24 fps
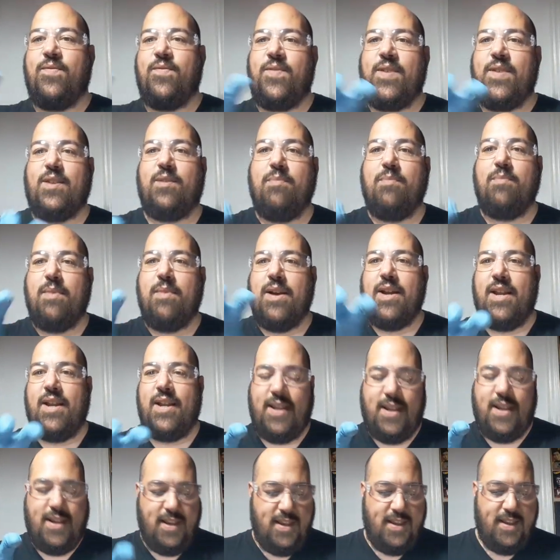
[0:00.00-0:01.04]
fits
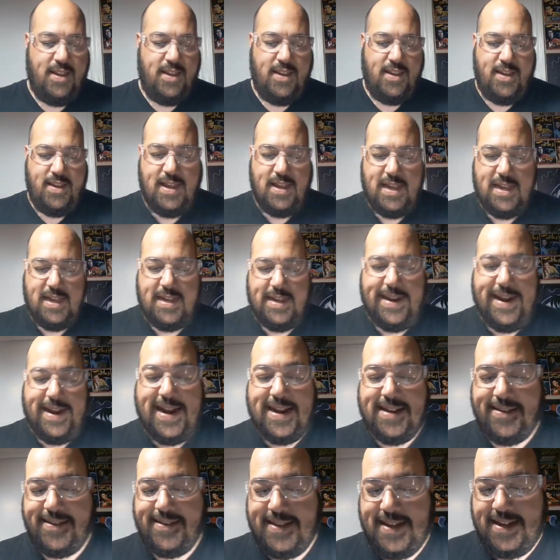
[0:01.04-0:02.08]
my
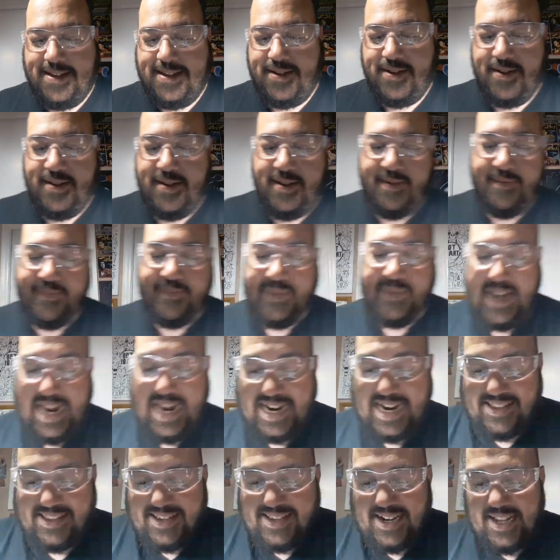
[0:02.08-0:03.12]
hand sander.
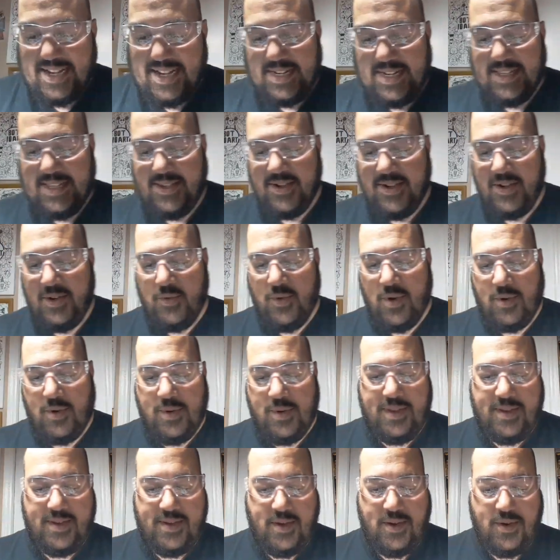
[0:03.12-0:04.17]
And it's a lot easier to work
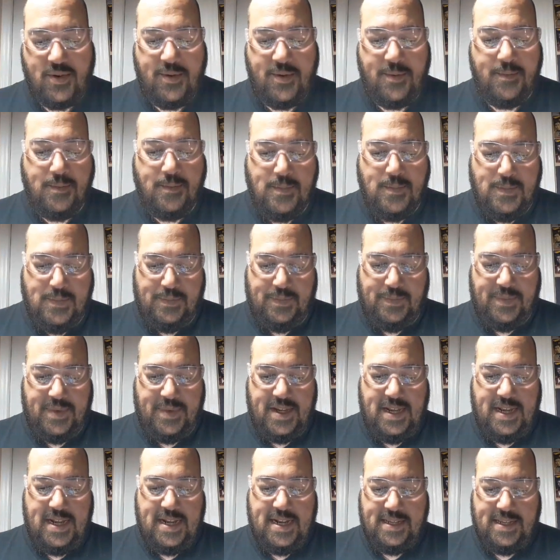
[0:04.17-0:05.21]
with. So
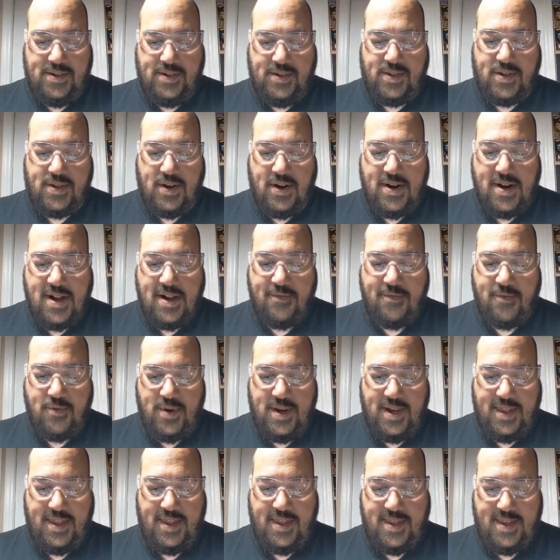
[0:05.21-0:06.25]
to start off
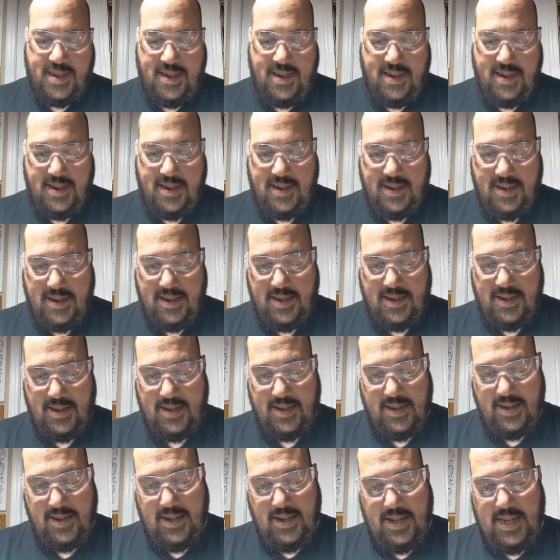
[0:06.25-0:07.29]
with,
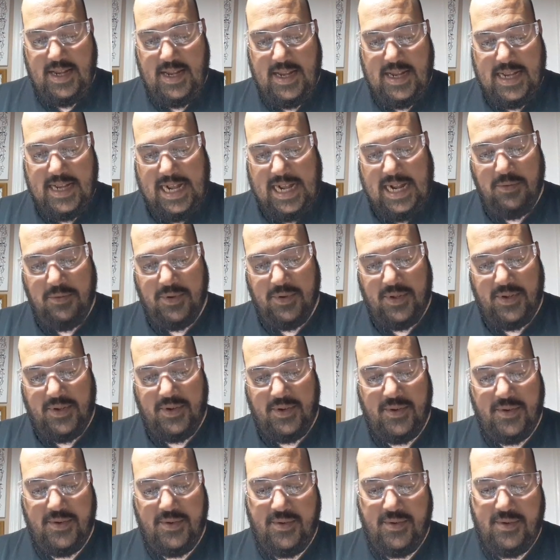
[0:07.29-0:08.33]
I will
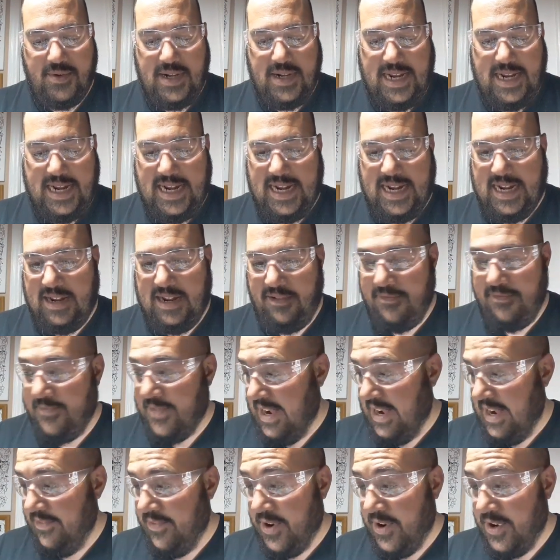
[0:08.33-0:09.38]
do a
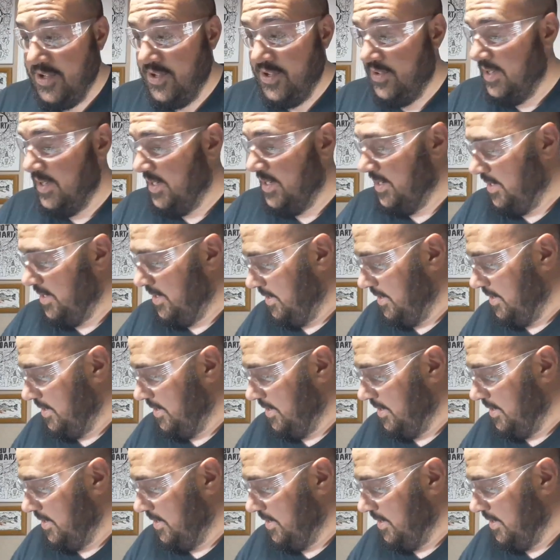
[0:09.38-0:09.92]
500.